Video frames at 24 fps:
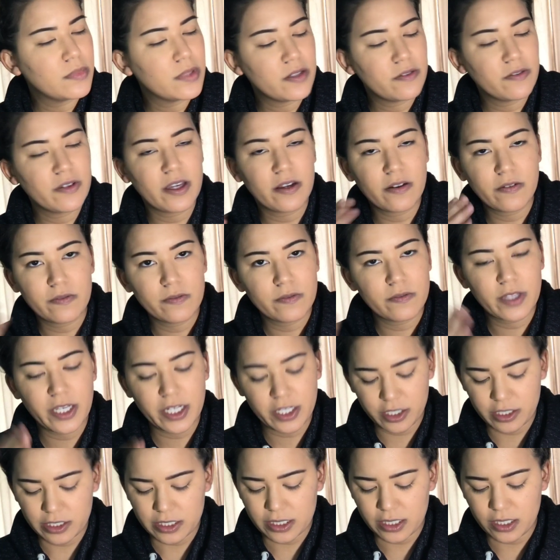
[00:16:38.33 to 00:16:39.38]
if you have
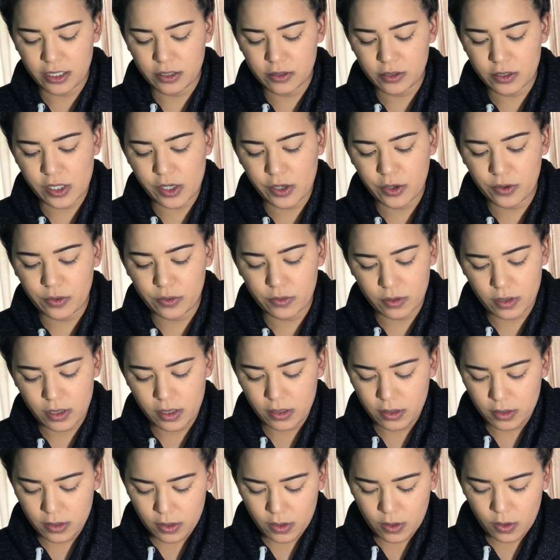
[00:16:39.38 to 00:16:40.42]
lighter skin tone
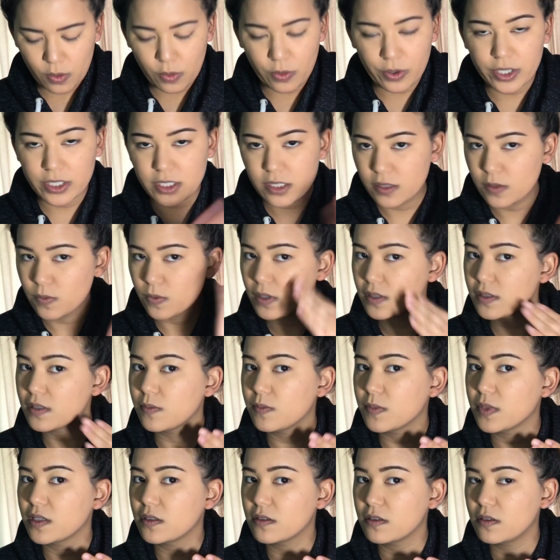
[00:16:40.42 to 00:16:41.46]
or just want
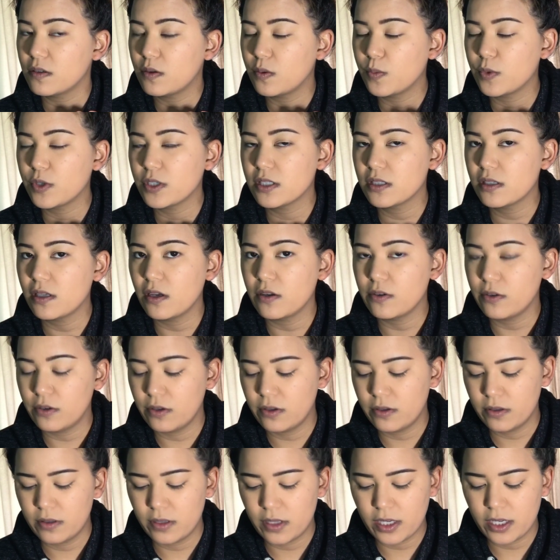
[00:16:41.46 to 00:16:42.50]
something a little more
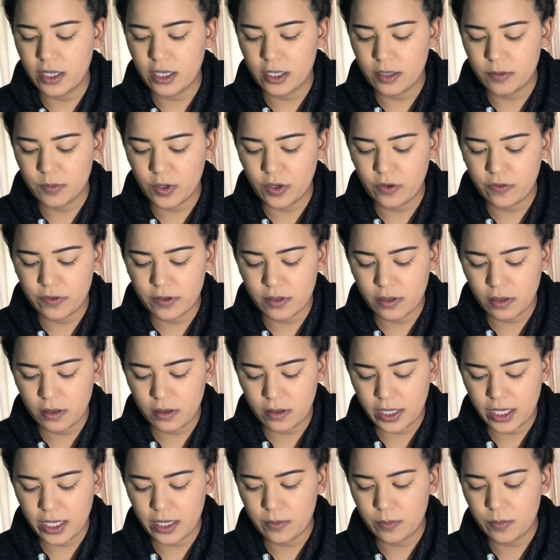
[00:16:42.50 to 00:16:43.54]
subtle, go for the
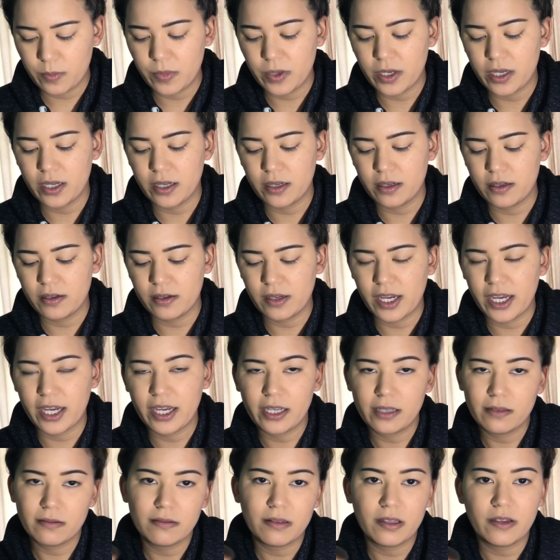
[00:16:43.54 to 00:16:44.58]
light, but
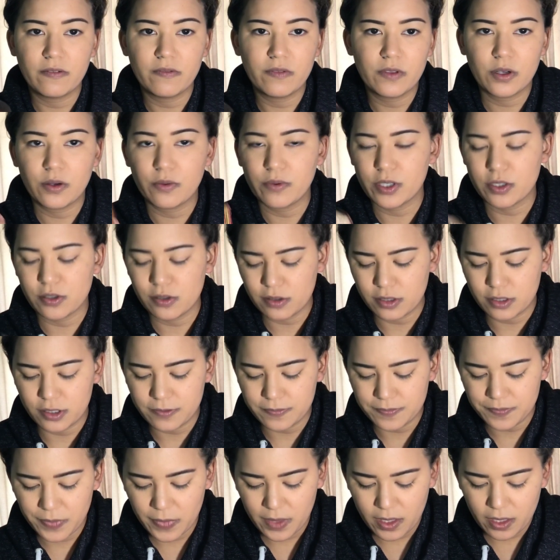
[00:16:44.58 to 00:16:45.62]
I love the original.